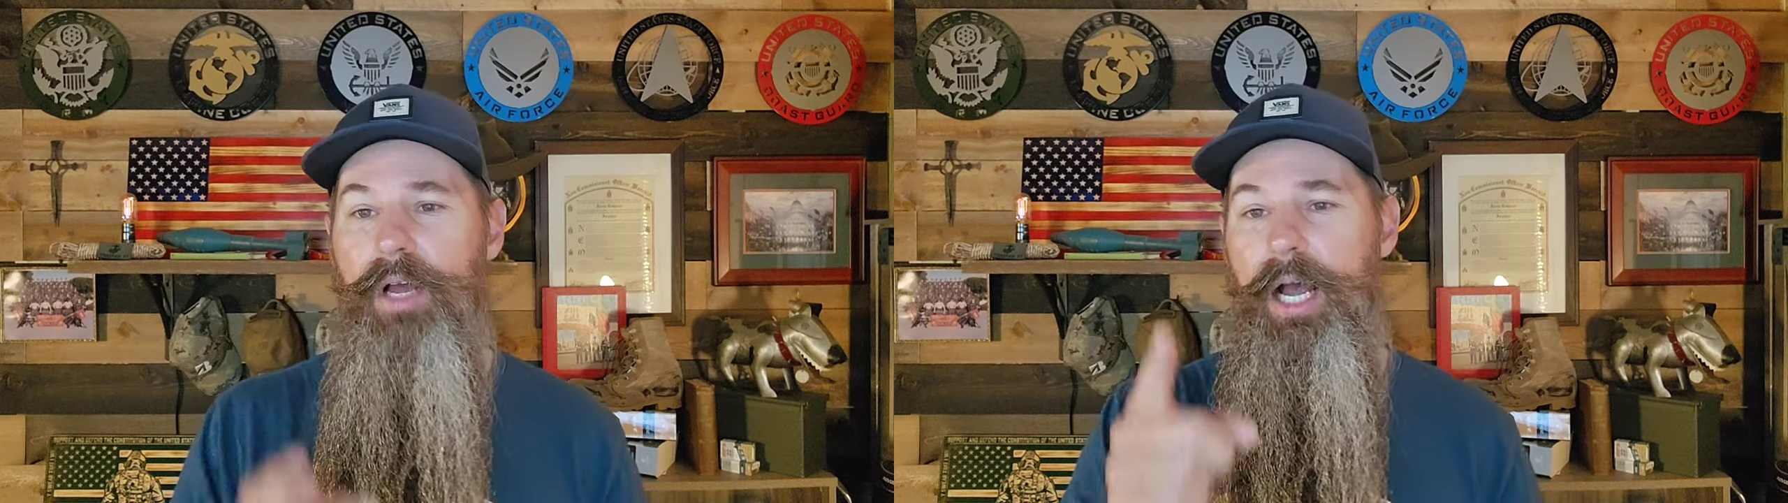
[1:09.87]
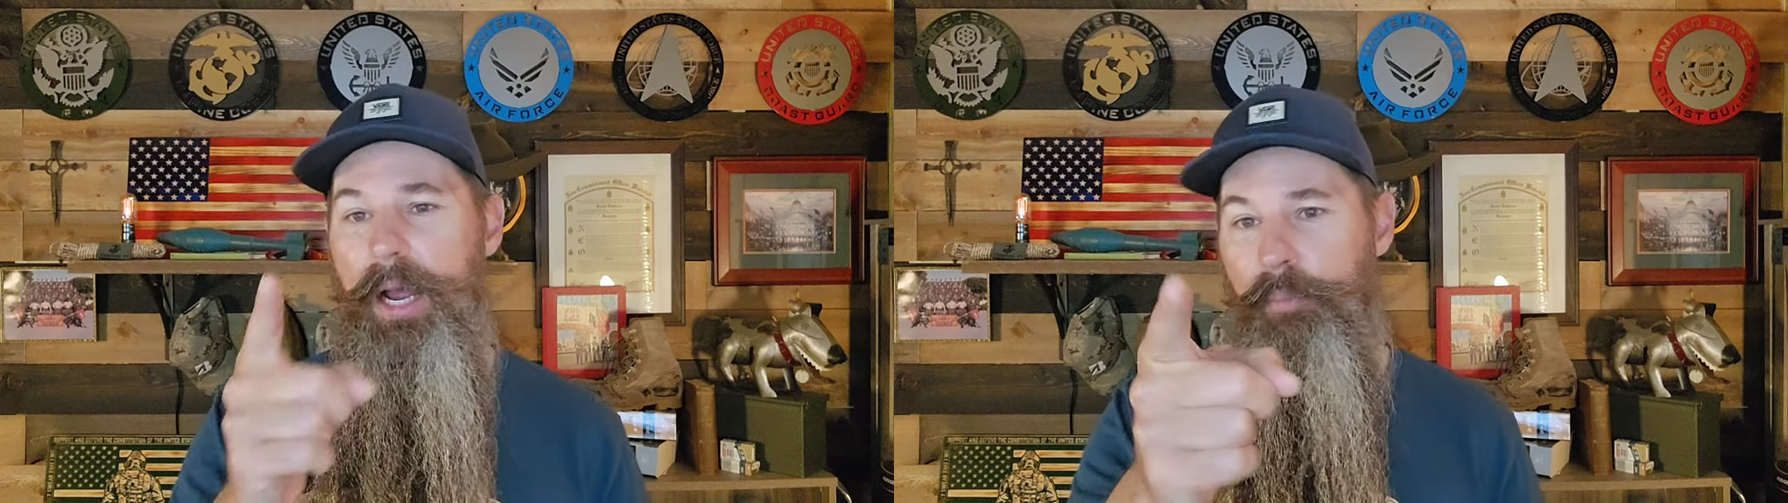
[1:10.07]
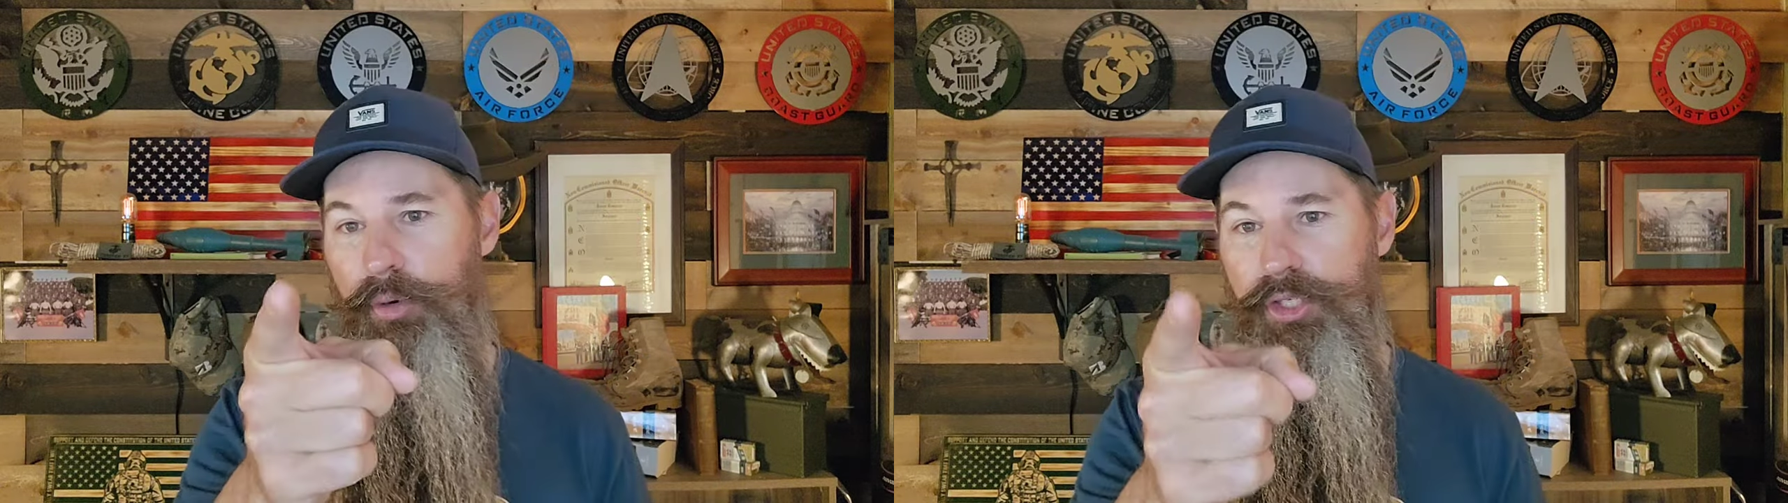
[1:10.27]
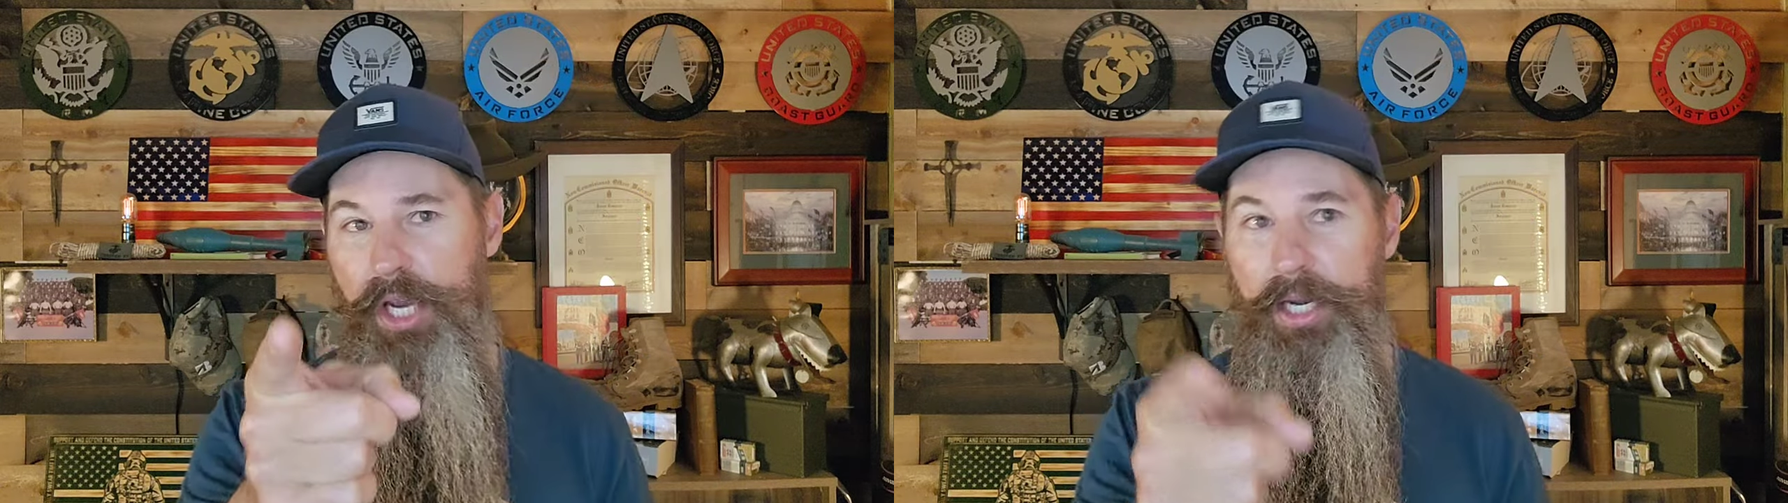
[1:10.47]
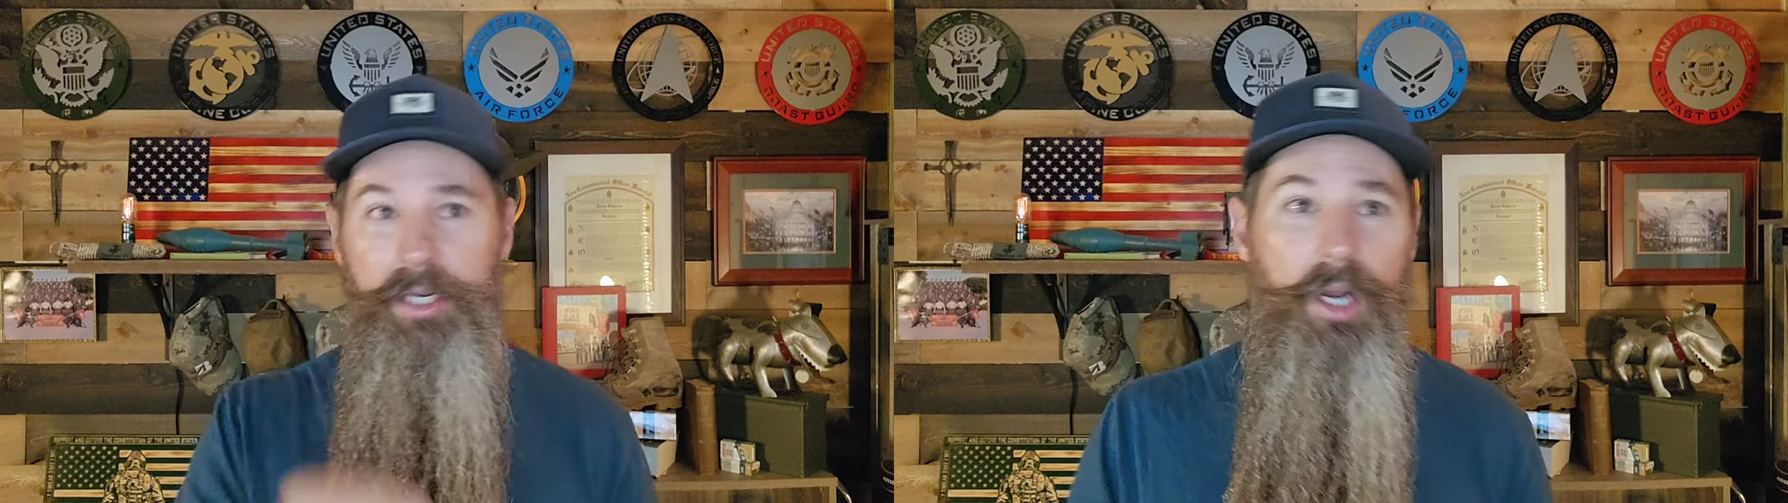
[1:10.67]
I
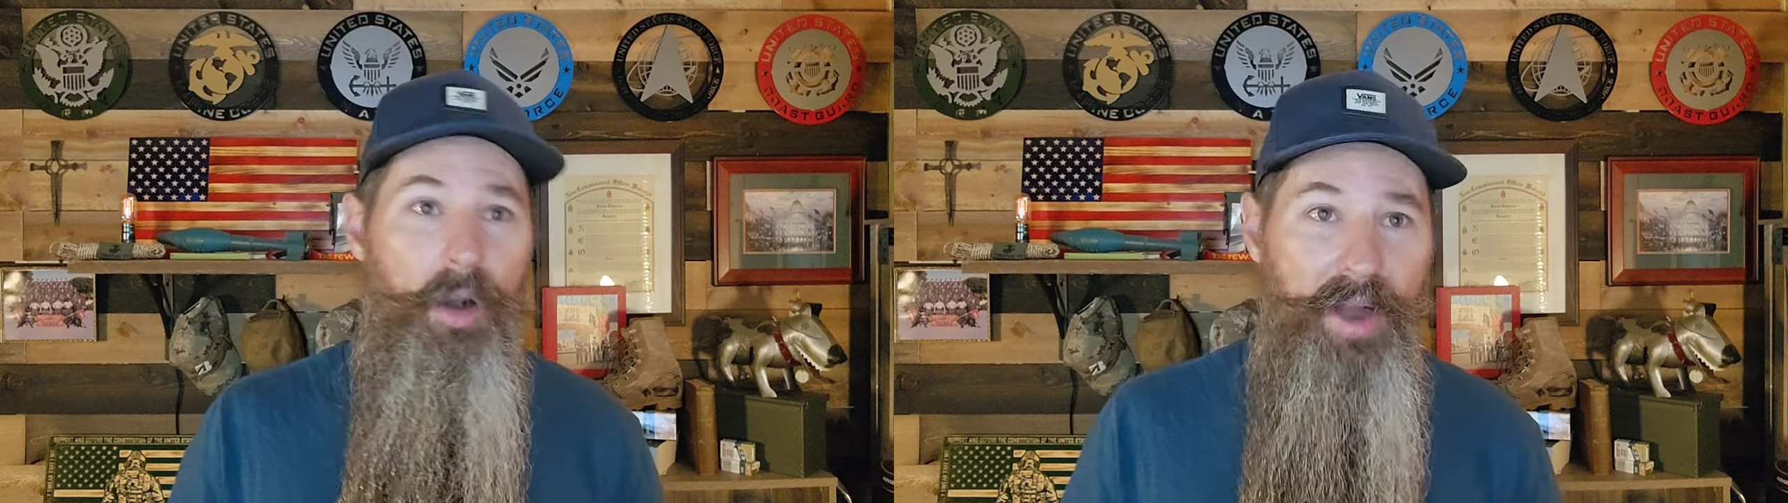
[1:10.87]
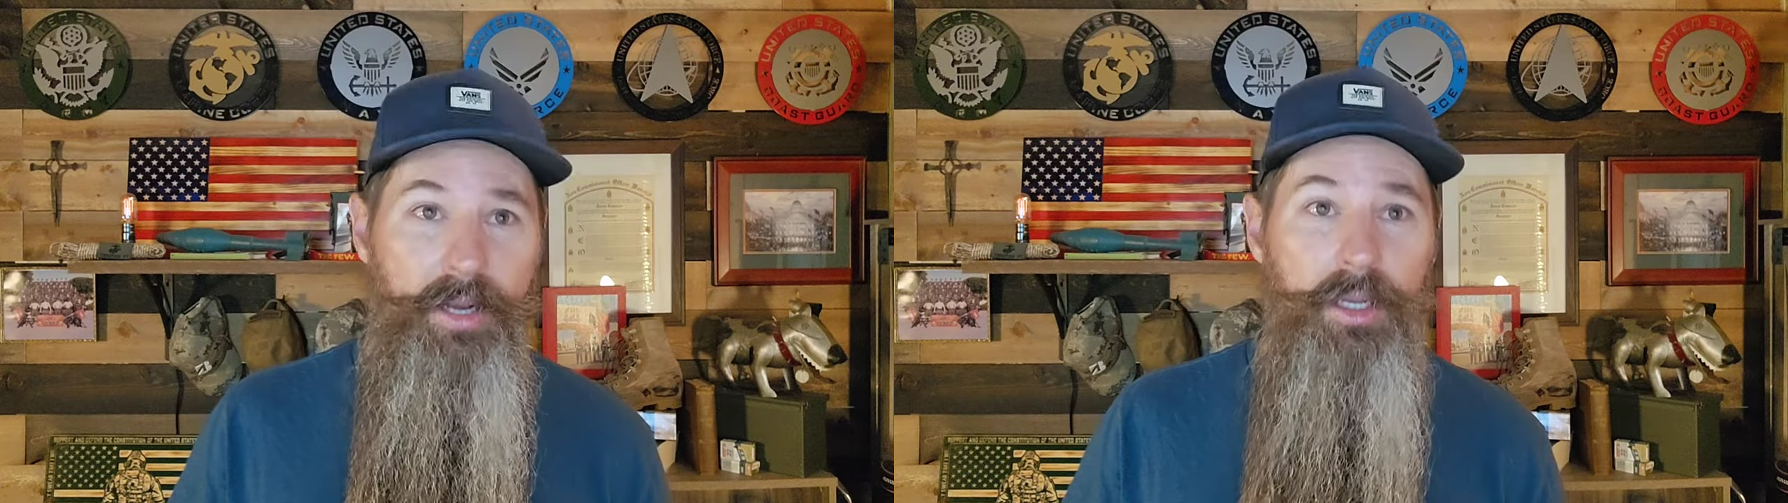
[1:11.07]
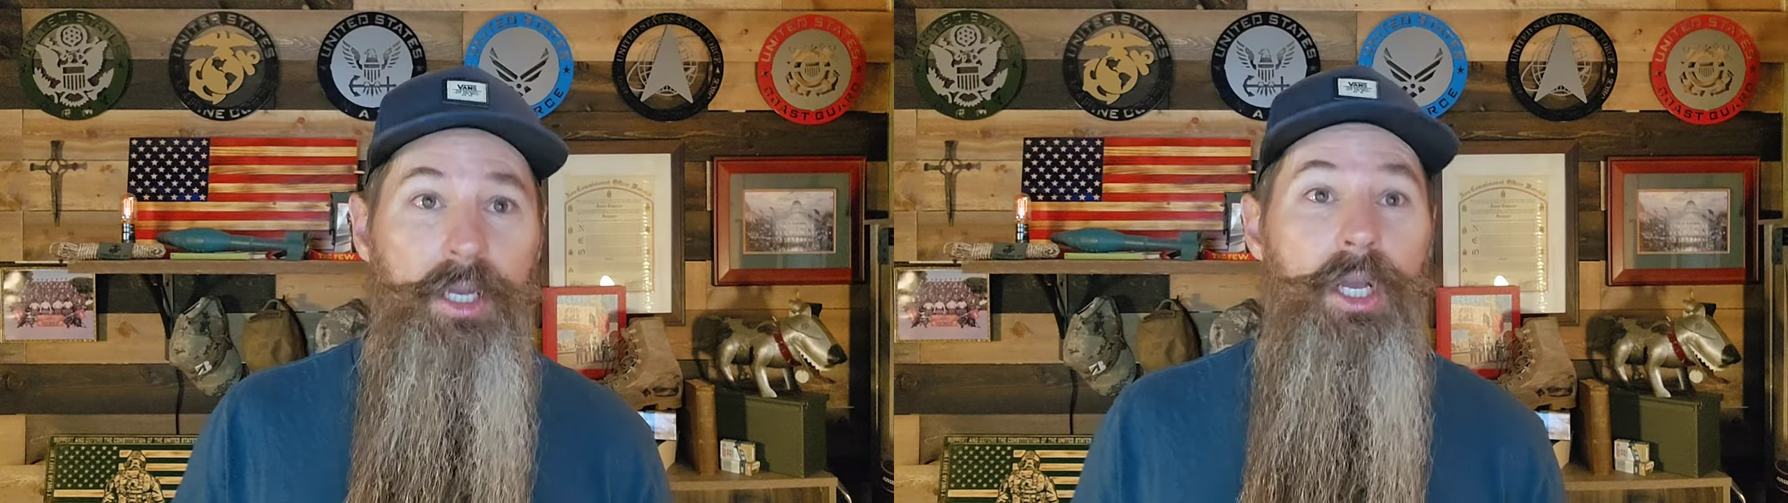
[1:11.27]
appreciate it. All right.